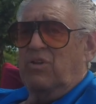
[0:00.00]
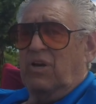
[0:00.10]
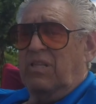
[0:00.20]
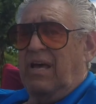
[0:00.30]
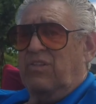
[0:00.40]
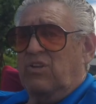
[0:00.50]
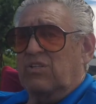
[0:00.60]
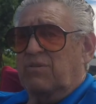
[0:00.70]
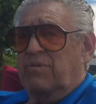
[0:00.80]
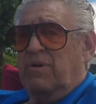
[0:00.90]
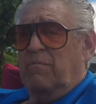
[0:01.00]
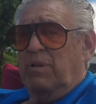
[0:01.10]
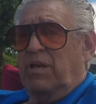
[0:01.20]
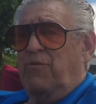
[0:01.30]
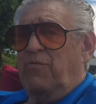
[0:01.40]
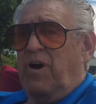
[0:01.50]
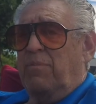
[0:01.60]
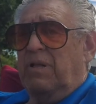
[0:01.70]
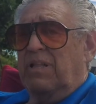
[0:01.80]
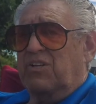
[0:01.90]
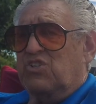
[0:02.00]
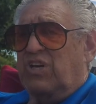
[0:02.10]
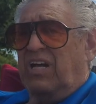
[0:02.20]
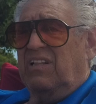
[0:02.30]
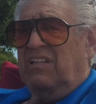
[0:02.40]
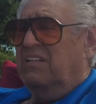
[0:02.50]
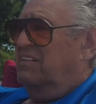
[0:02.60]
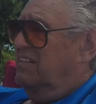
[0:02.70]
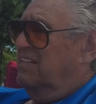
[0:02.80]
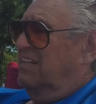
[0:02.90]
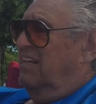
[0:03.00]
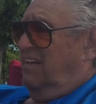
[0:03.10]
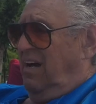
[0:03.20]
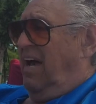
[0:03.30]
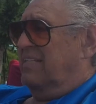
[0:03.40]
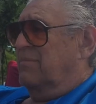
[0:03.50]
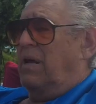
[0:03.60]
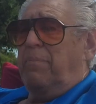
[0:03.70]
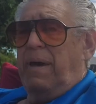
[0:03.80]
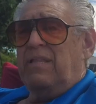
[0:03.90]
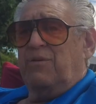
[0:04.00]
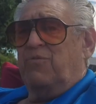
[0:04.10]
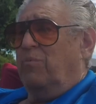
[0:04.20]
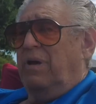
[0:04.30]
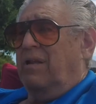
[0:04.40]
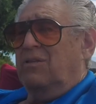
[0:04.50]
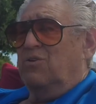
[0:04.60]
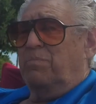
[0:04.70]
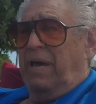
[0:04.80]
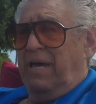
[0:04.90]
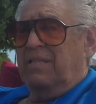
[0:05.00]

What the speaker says: Took it down to just a plain fiberglass shell. Had somebody paint it for me. I didn't do the paint.